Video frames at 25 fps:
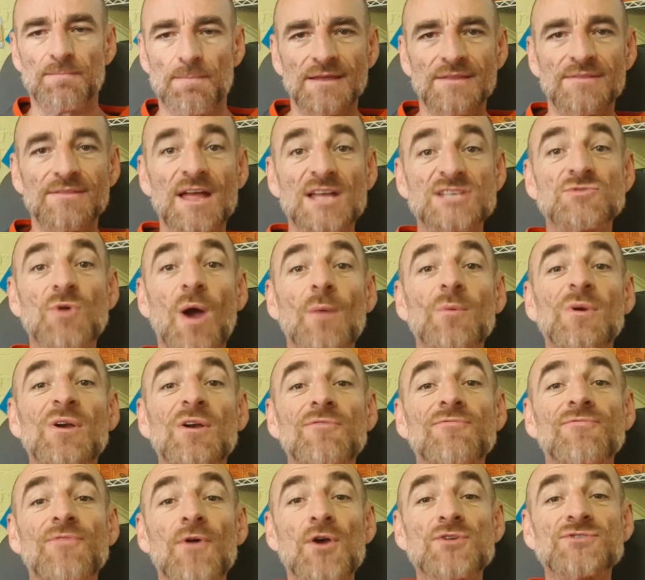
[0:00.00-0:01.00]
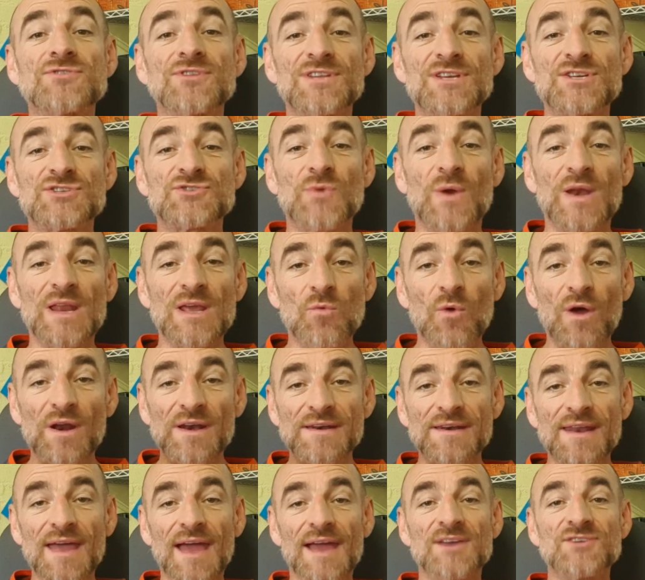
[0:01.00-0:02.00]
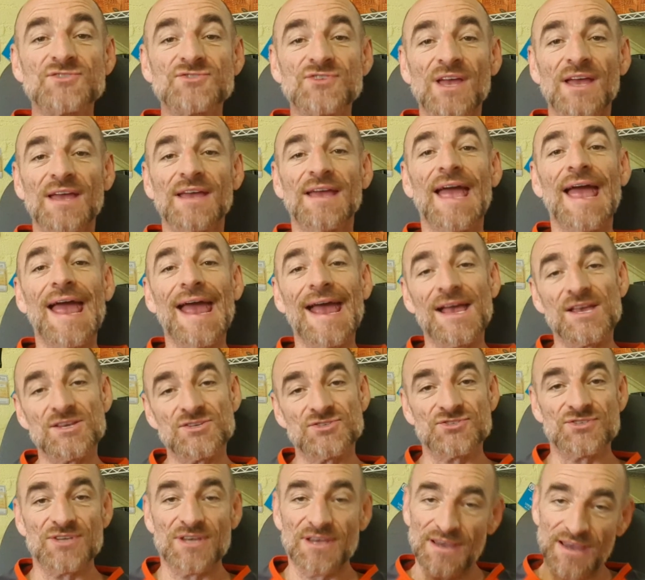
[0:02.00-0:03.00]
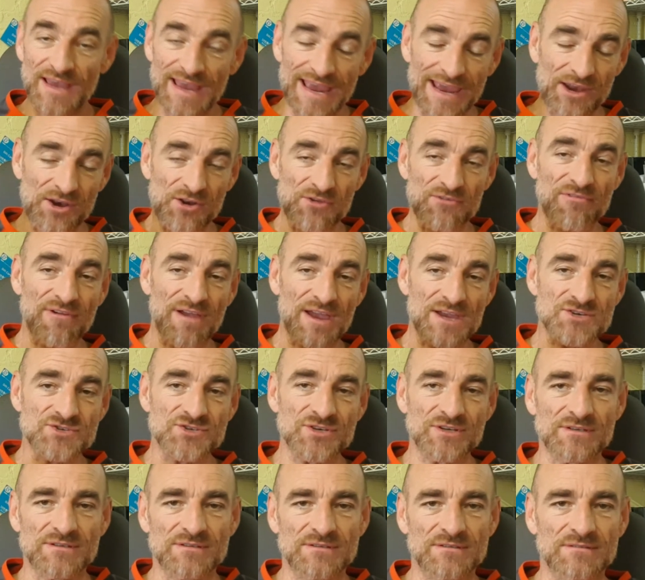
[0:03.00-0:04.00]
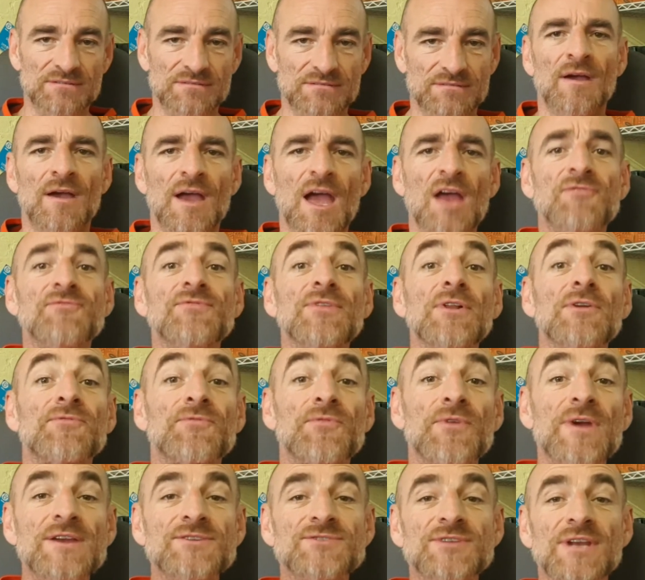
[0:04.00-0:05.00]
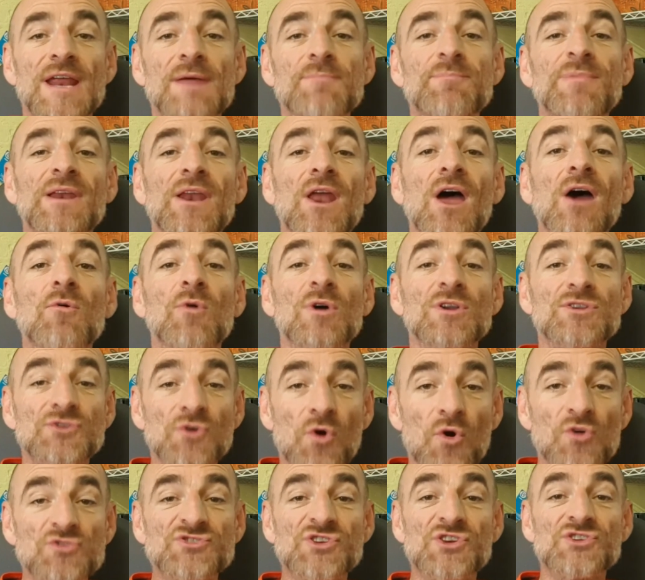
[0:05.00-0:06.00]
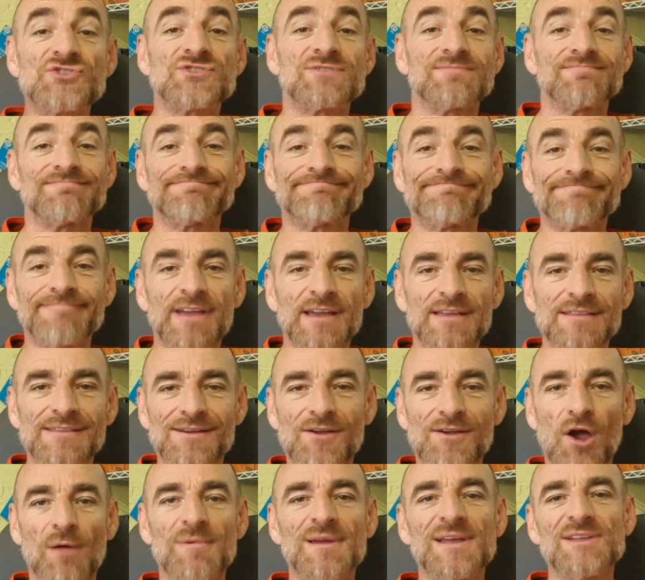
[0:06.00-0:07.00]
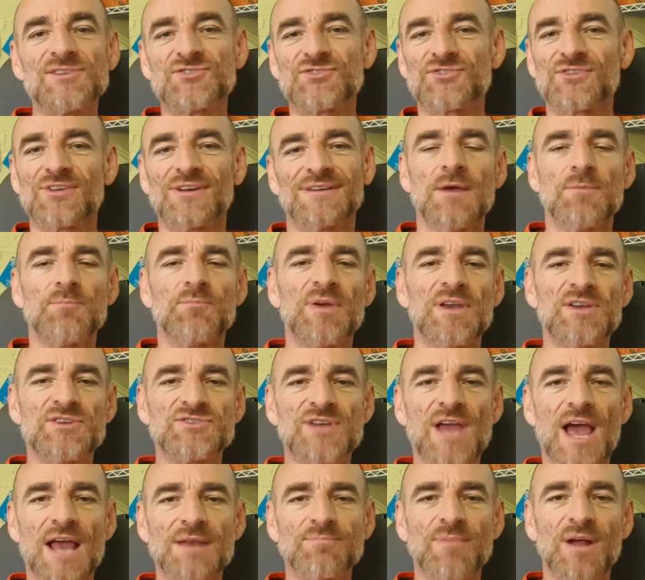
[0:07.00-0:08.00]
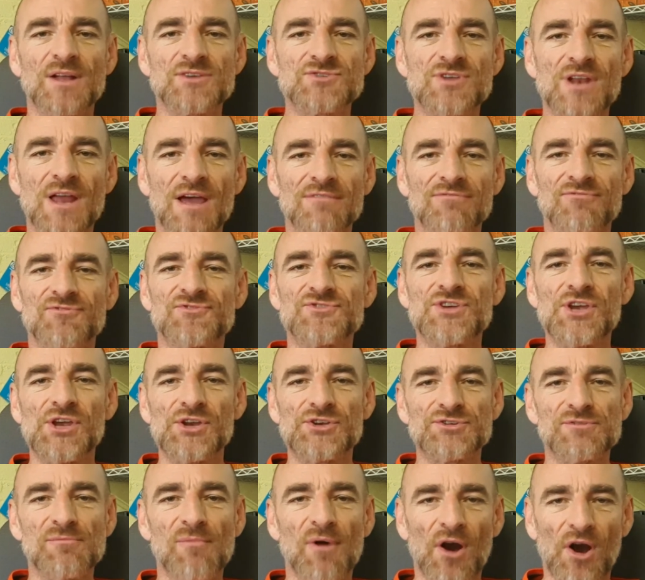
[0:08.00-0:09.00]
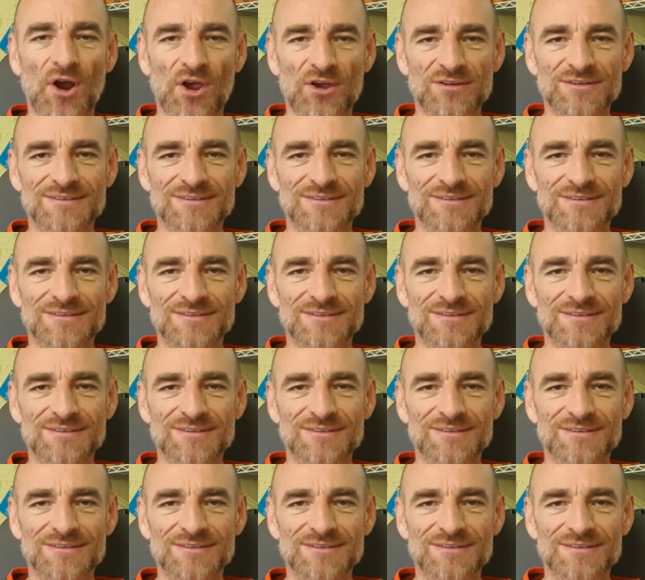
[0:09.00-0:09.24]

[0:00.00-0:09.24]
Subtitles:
That's why we refer to these 21 days as innovation. And feel free to let me know what yours is in the comments. Peace out, much love. See you tomorrow.